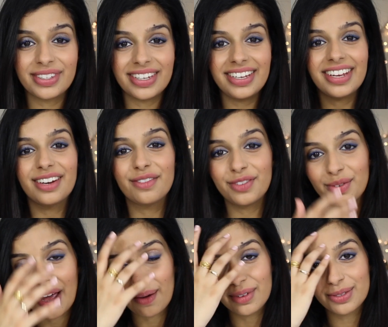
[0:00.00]
see in a
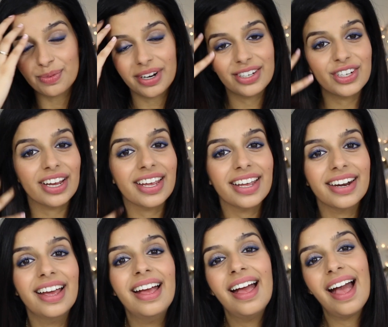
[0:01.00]
few hours when I check
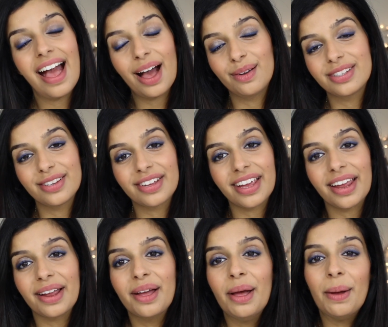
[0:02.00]
in how it's looking.